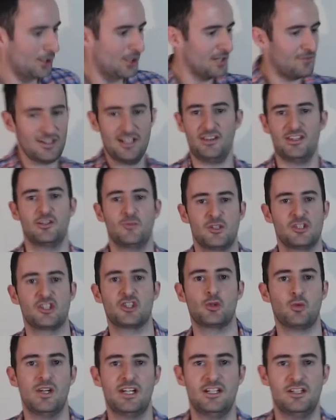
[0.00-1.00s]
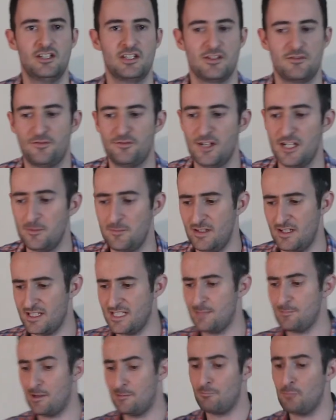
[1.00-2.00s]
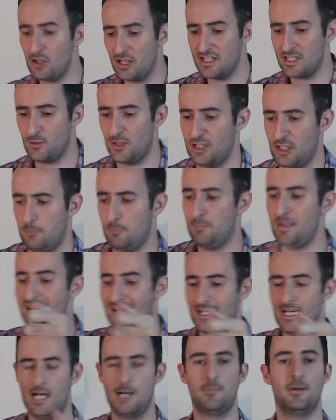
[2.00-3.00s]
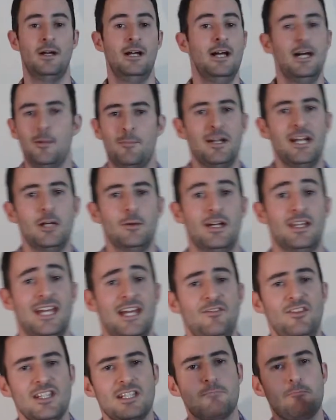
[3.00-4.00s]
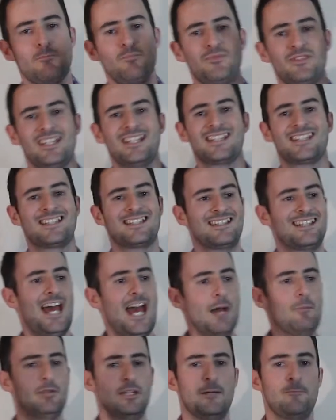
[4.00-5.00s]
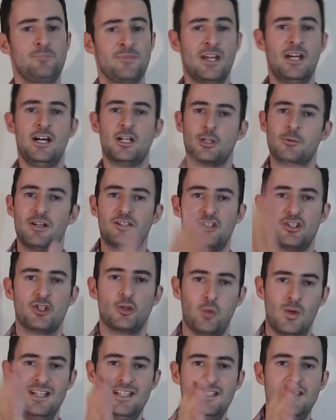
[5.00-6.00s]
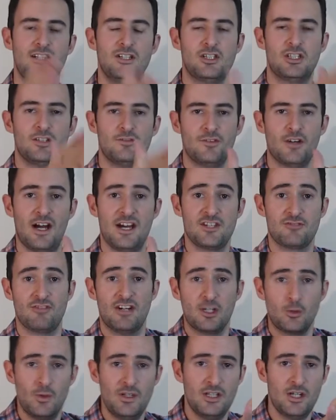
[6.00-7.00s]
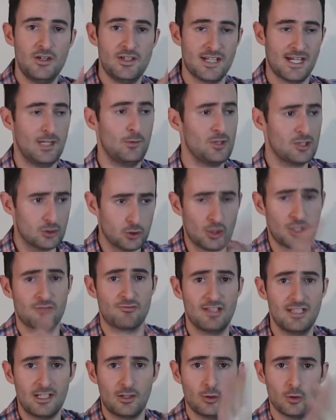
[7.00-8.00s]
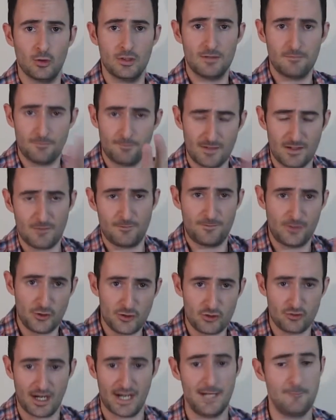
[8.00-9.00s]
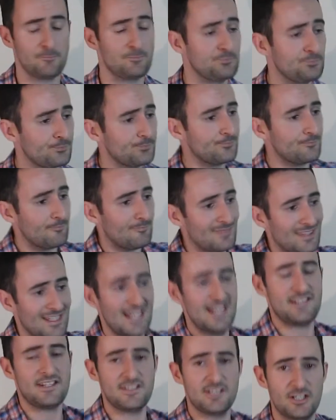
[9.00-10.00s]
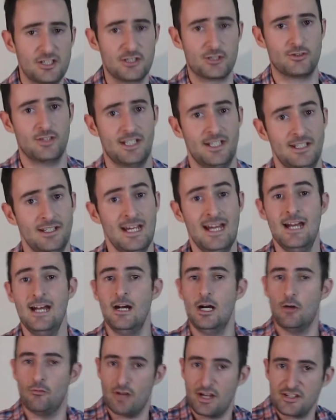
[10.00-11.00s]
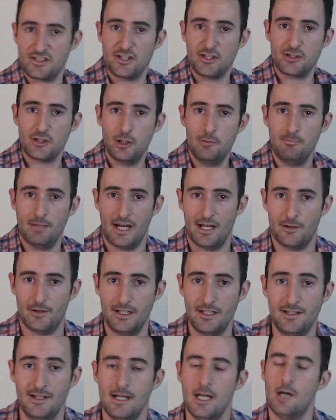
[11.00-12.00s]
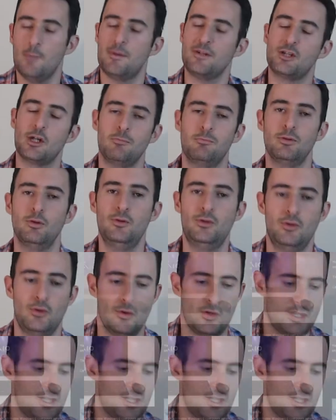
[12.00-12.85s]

don't have anything which is 20 inches in front of me except my monitor, which I can pick up. But anyway, they have this tablet. So imagine a 20-inch device running Windows 8, which looks really cool and feels great. It's a touch screen, runs on its own battery, but it's got Bluetooth.